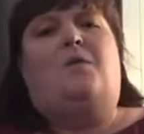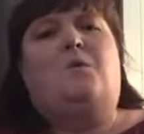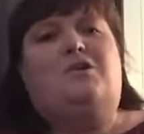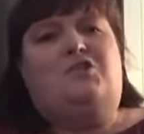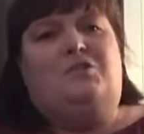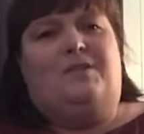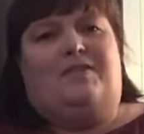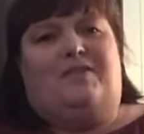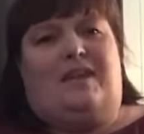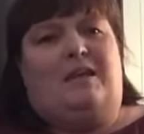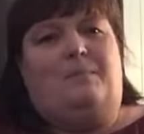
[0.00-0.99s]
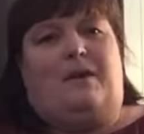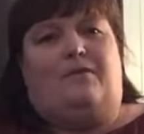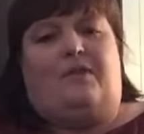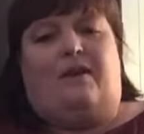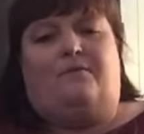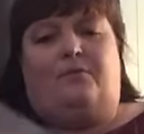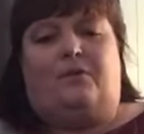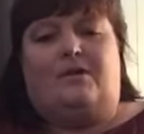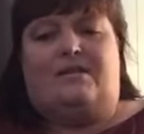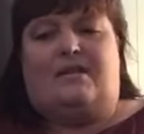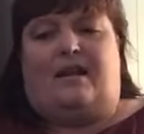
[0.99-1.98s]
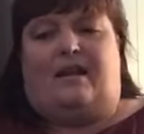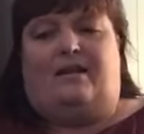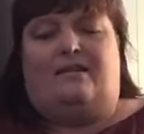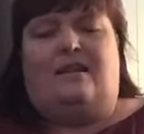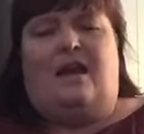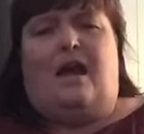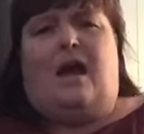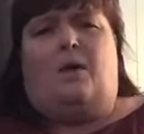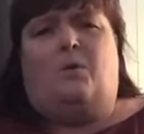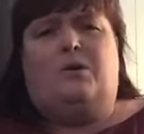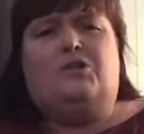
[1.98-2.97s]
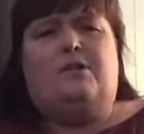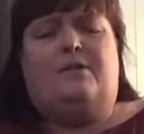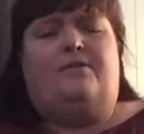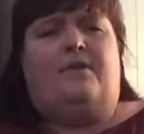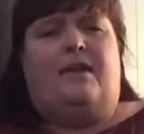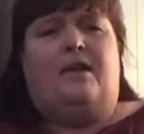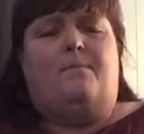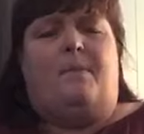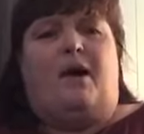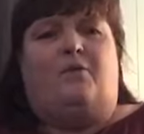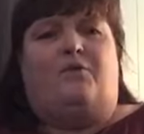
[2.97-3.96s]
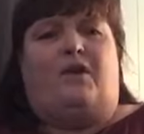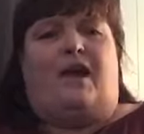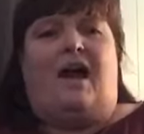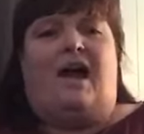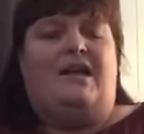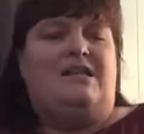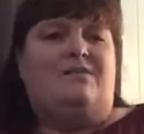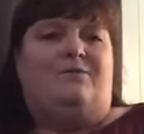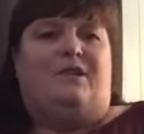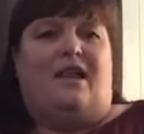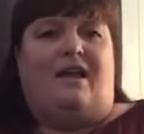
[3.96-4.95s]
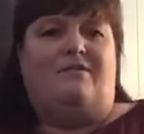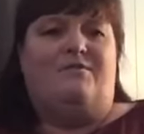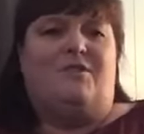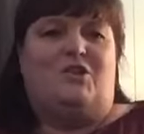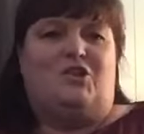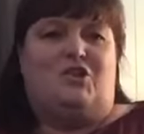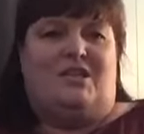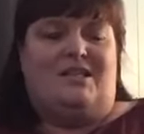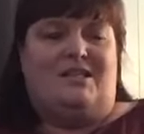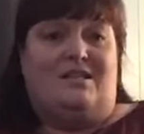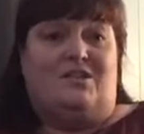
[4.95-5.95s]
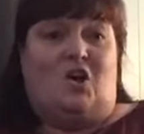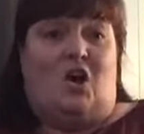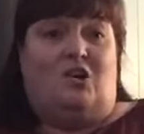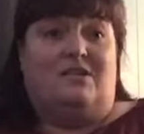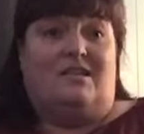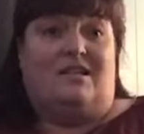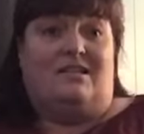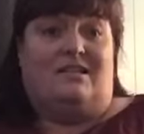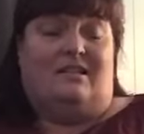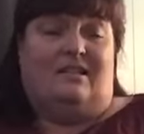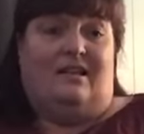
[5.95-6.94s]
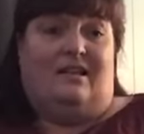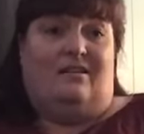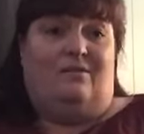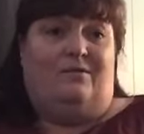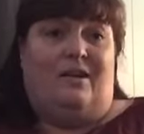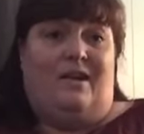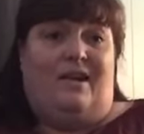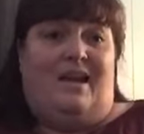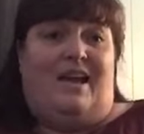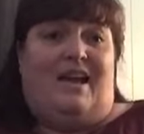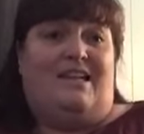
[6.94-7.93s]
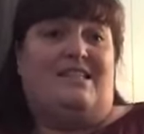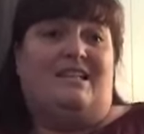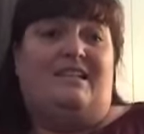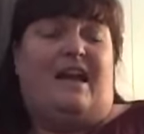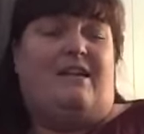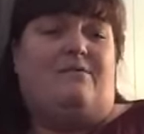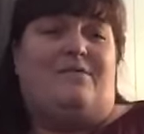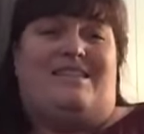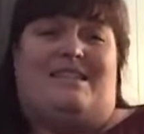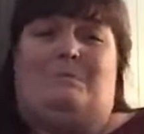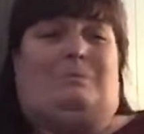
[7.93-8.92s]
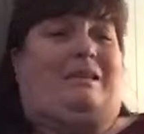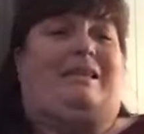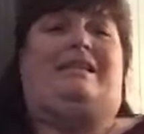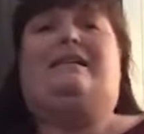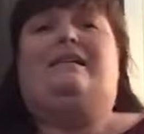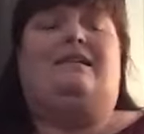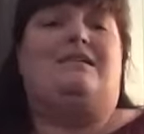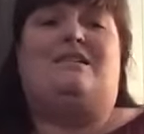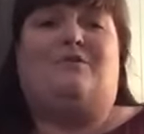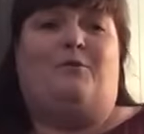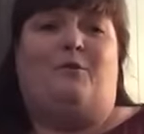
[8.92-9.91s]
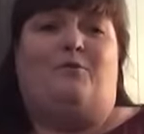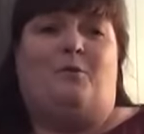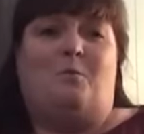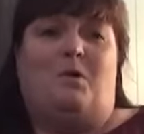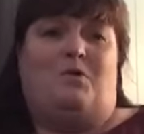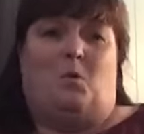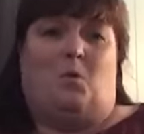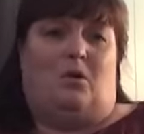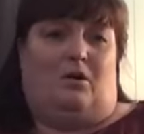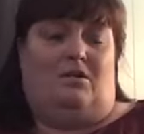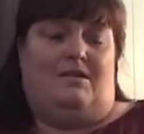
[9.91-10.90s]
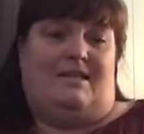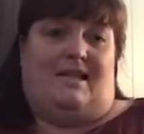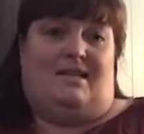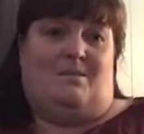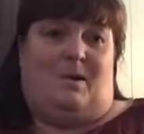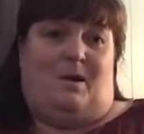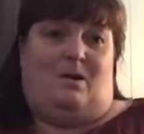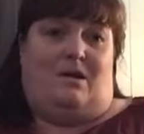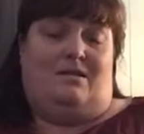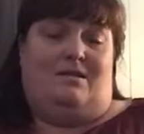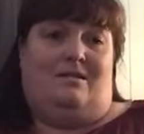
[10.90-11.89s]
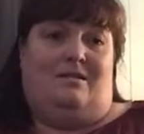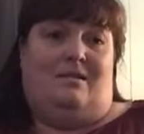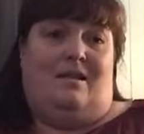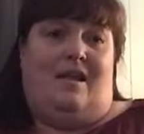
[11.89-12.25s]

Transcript: I want you to think about that for a second. I want you to think about the kind of life that Jesus calls us to live. It's a life that's completely different from what the world says about us.